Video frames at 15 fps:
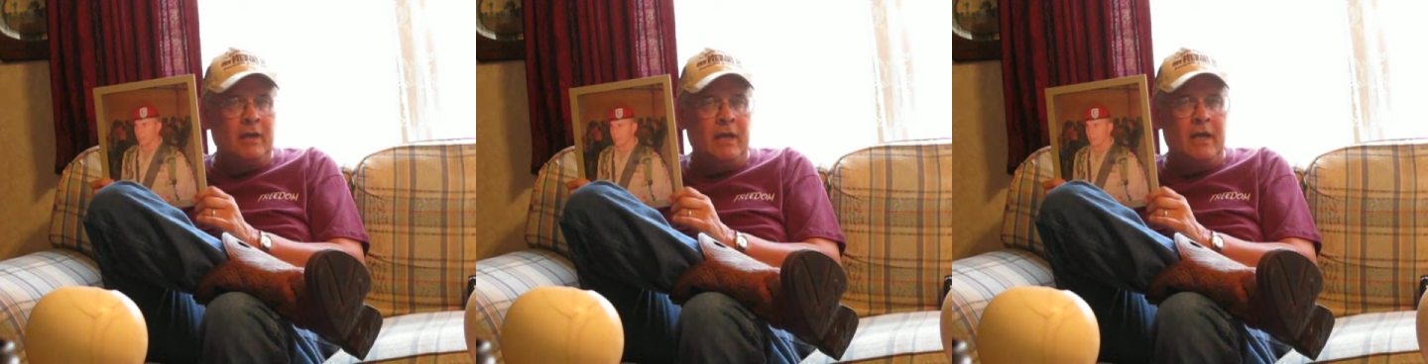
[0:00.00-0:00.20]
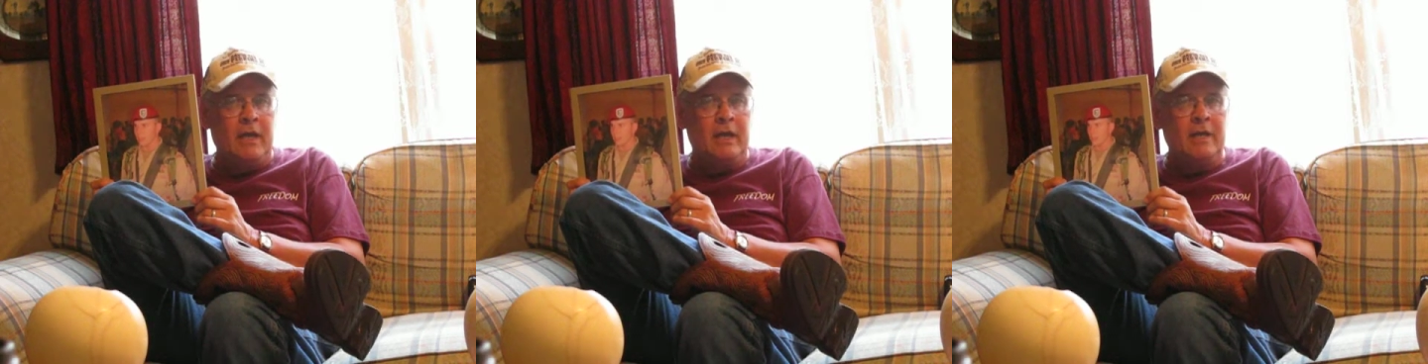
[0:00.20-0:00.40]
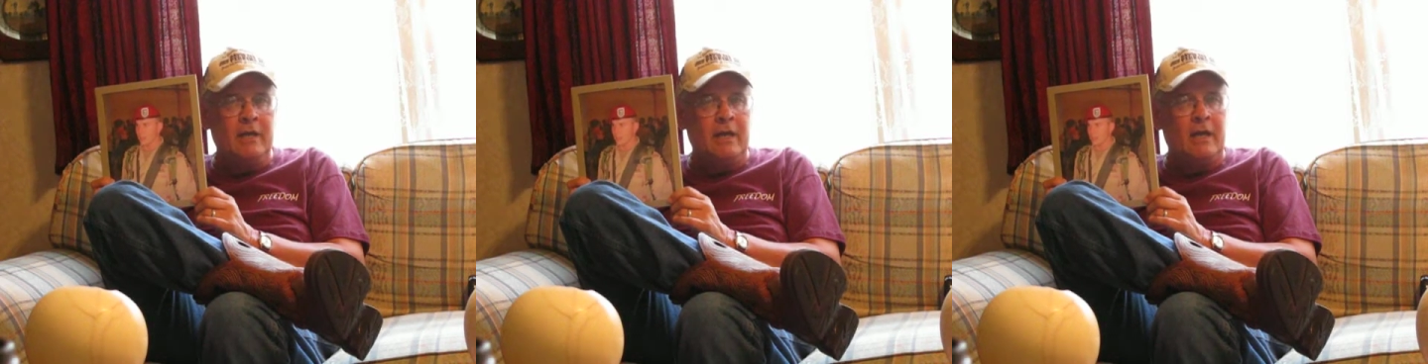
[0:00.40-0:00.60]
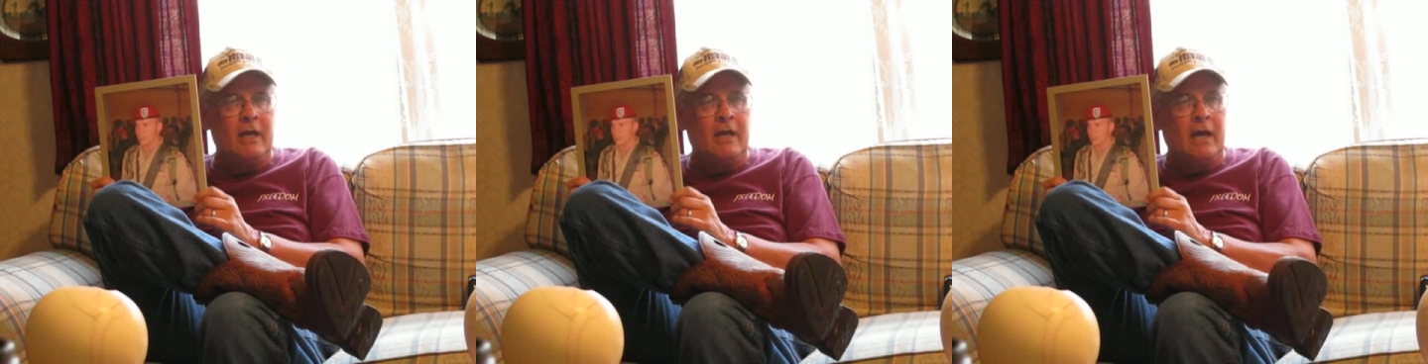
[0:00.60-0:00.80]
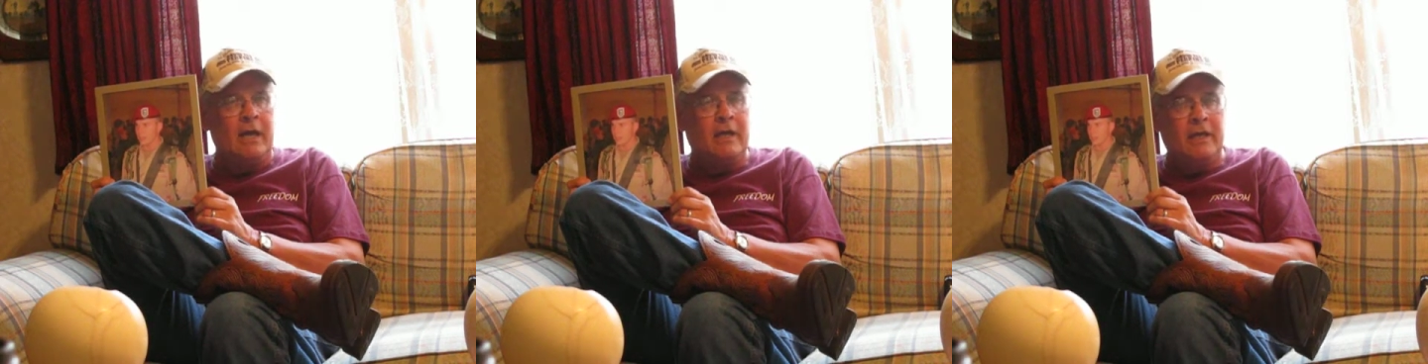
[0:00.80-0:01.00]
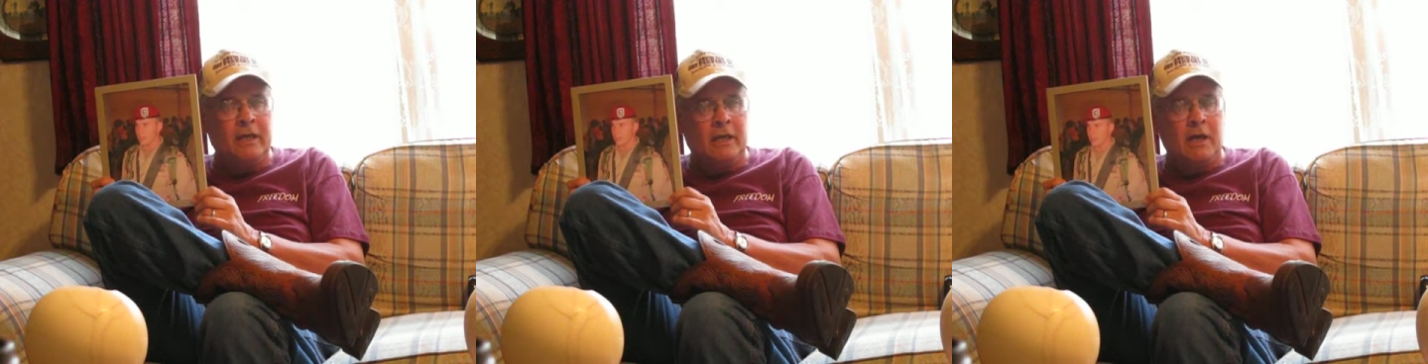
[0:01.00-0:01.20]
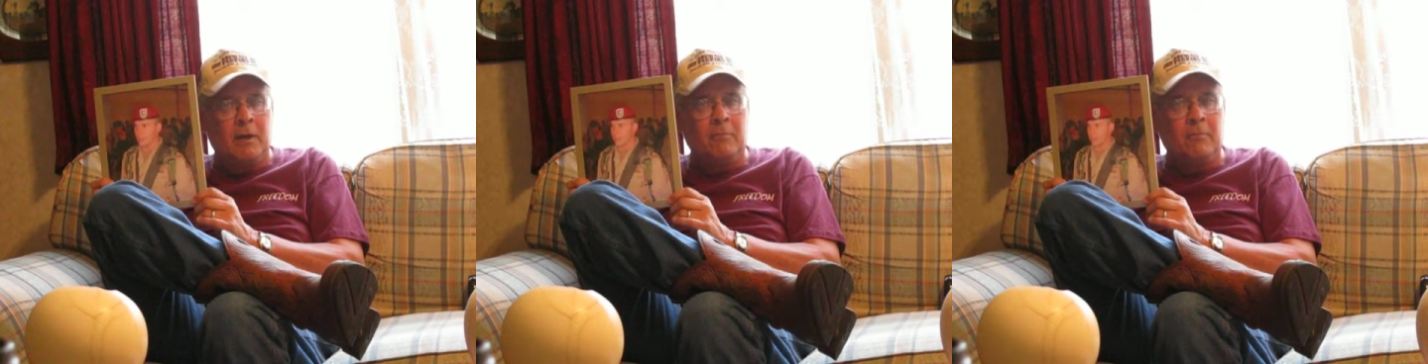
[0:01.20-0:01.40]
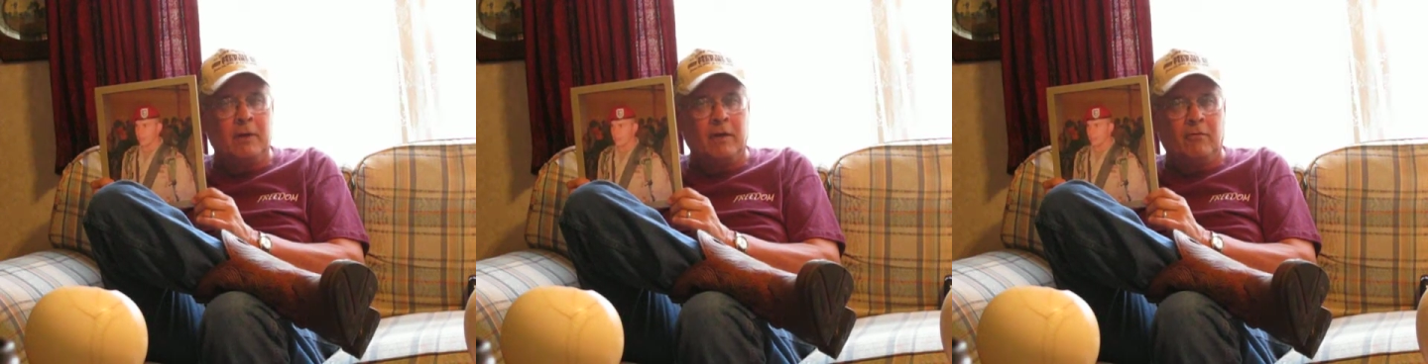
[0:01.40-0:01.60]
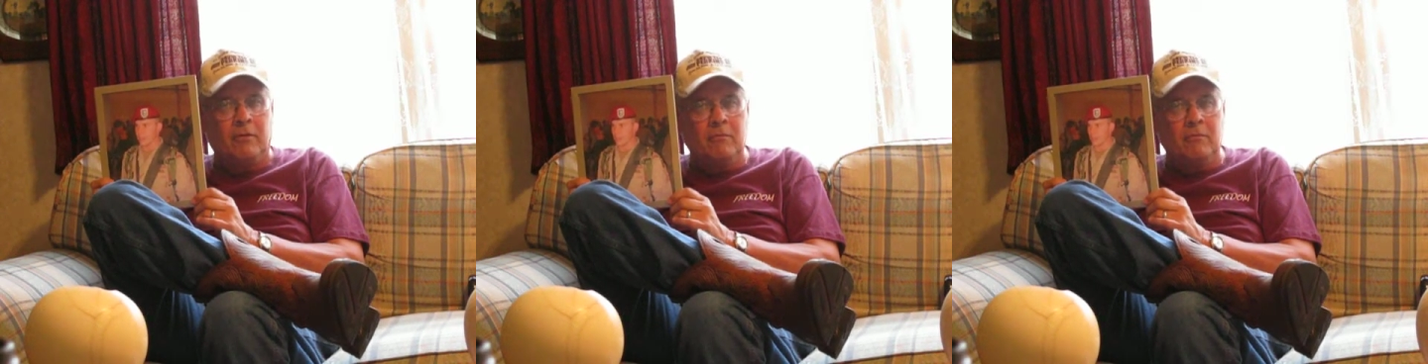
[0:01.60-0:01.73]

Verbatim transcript: day, I get up every